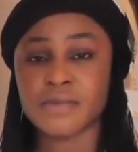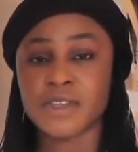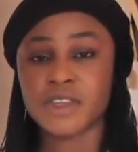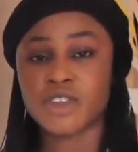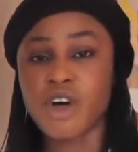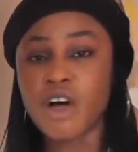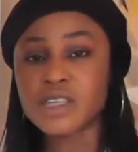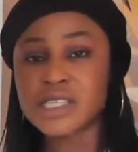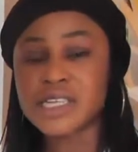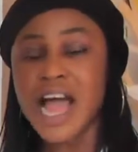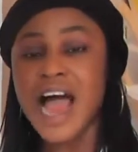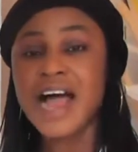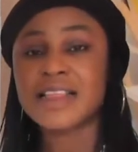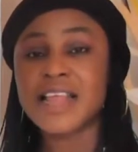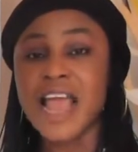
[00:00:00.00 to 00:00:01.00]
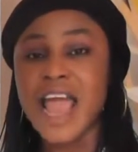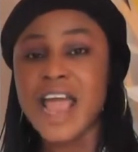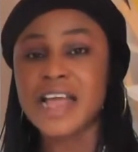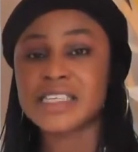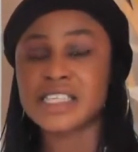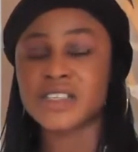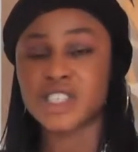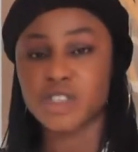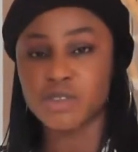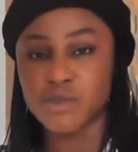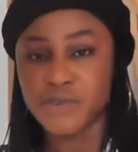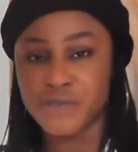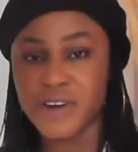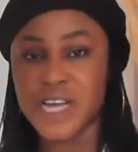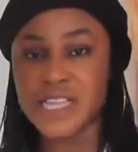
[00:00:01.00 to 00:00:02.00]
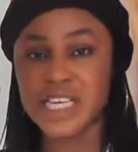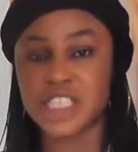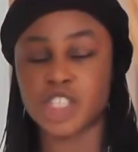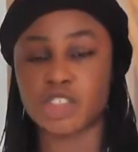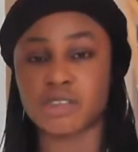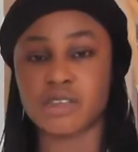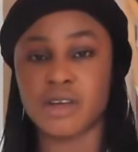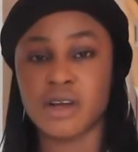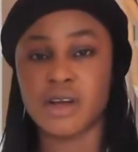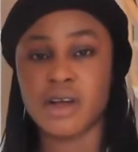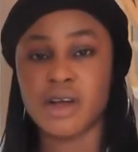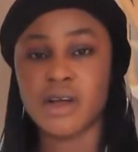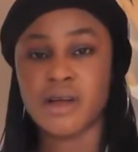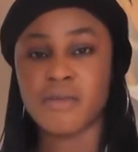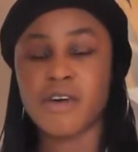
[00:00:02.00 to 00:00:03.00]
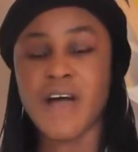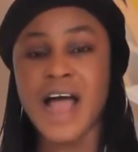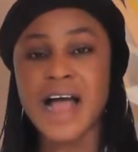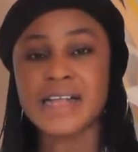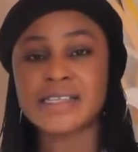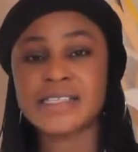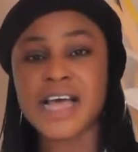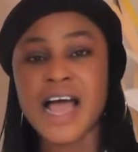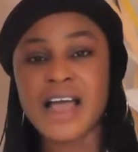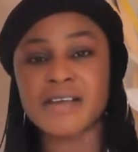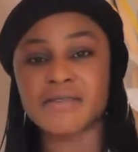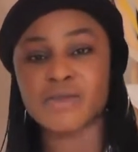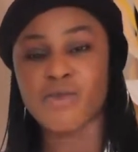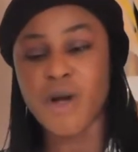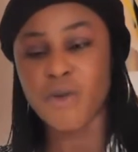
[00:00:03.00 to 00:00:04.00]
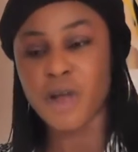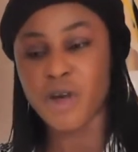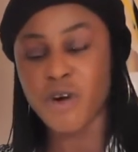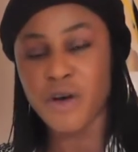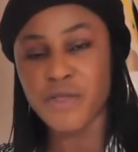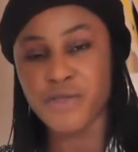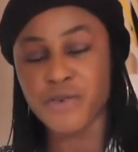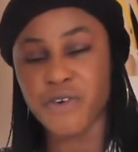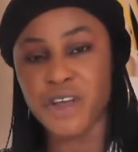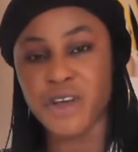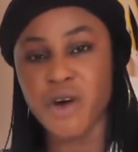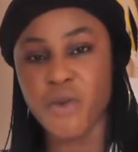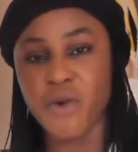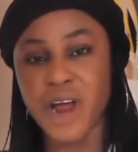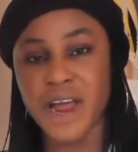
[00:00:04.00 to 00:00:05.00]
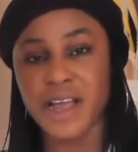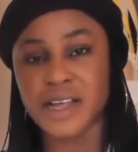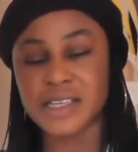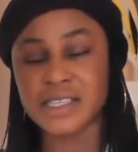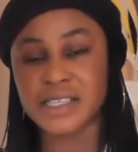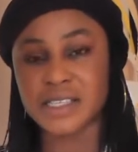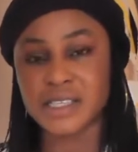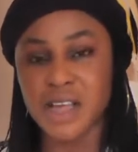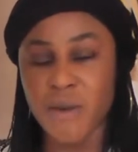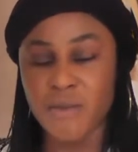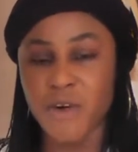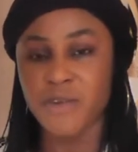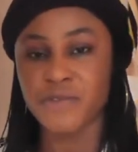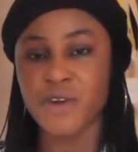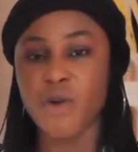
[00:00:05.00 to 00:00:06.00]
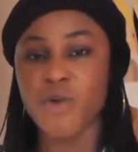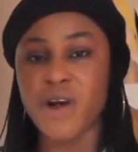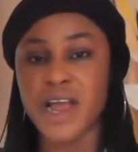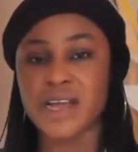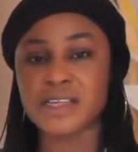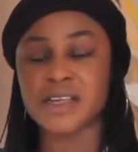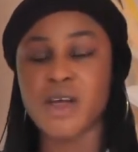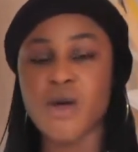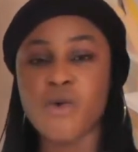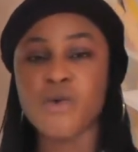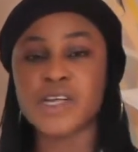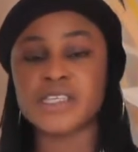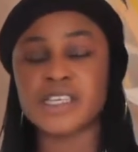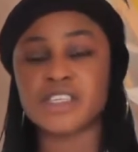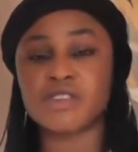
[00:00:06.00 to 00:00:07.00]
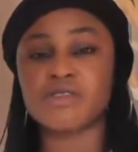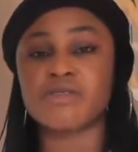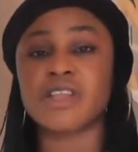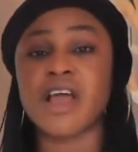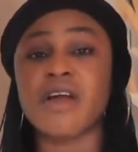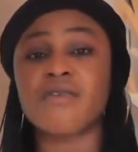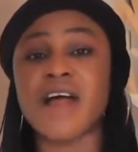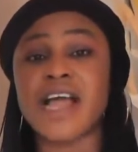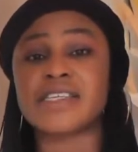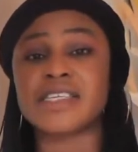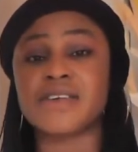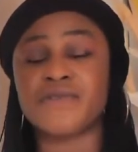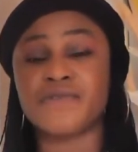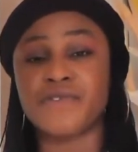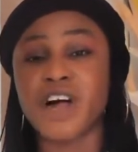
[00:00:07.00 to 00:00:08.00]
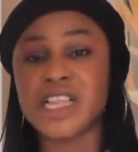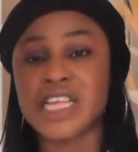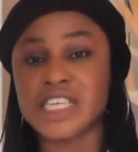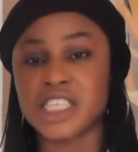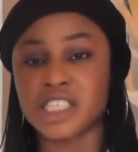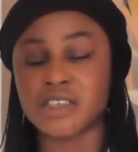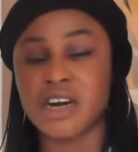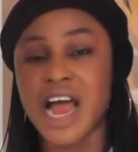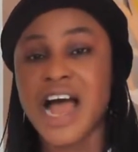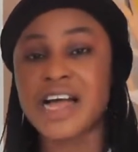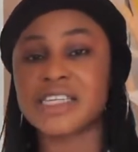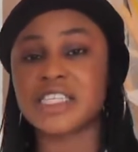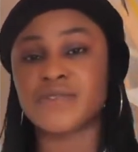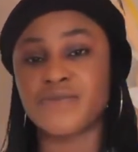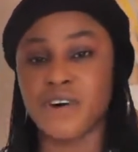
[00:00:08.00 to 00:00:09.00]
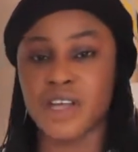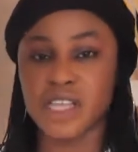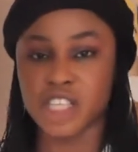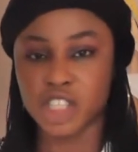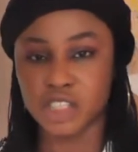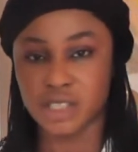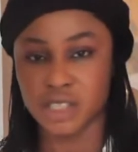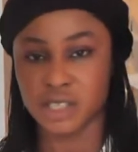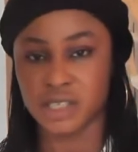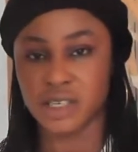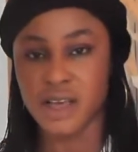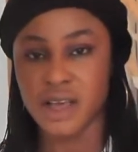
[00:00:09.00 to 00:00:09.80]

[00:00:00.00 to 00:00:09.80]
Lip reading: Don't add s to furniture. Because at times, when we go through your works, some of your works, we see students writing furniture as furnitures.